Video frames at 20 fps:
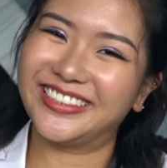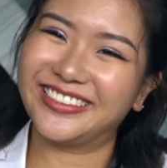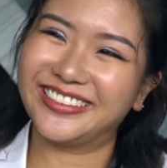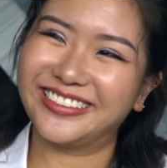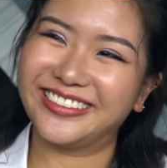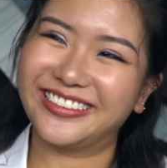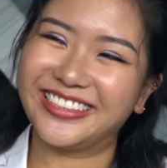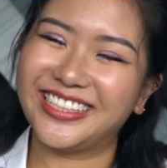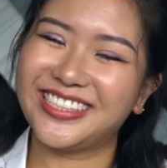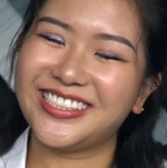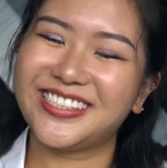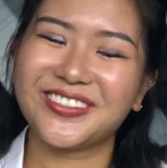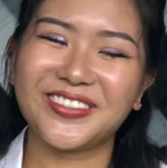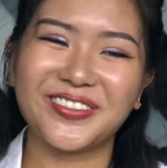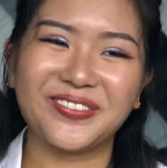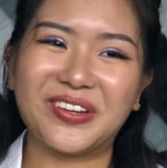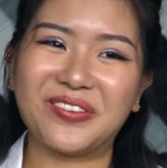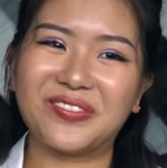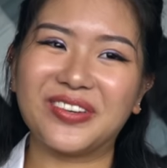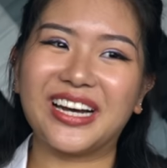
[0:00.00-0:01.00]
oh, I still
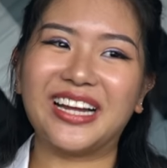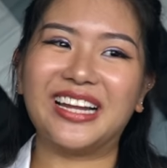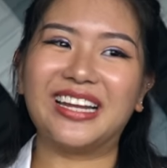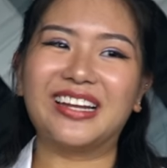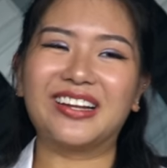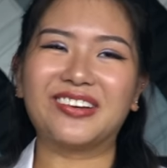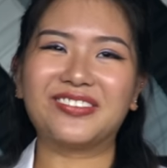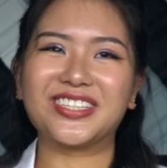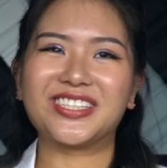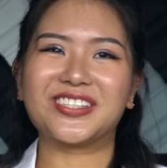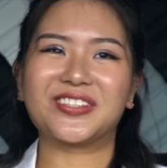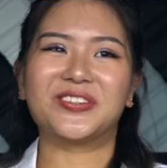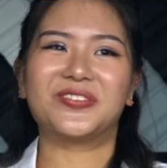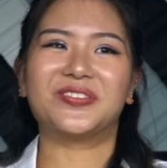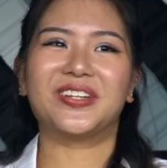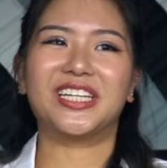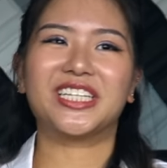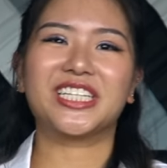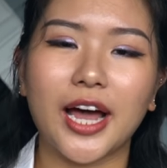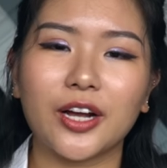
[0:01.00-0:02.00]
remember, I love it so
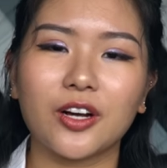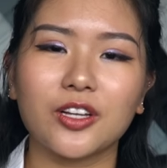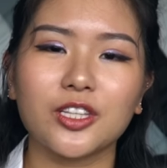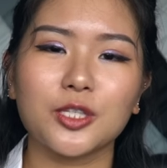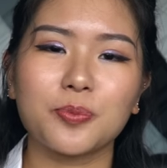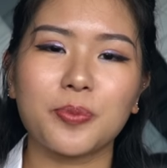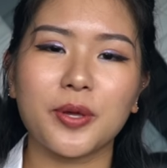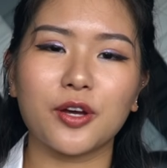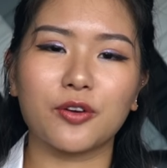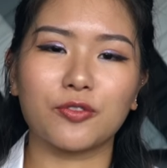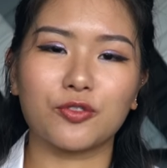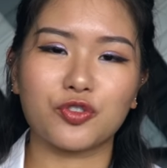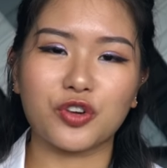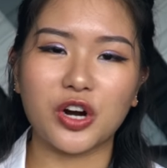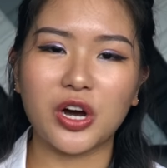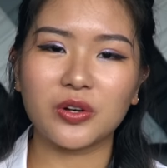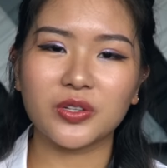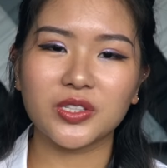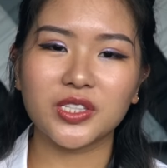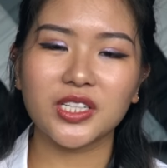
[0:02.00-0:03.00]
much. I got this pair of
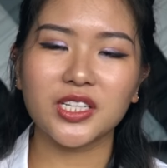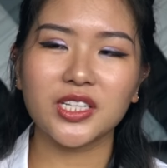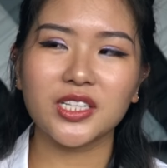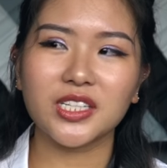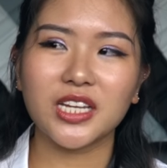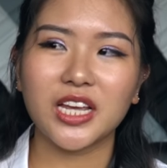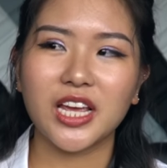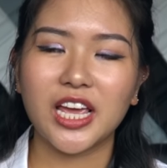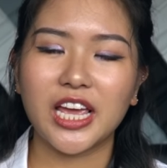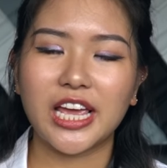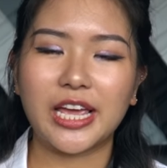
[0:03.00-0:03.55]
trousers.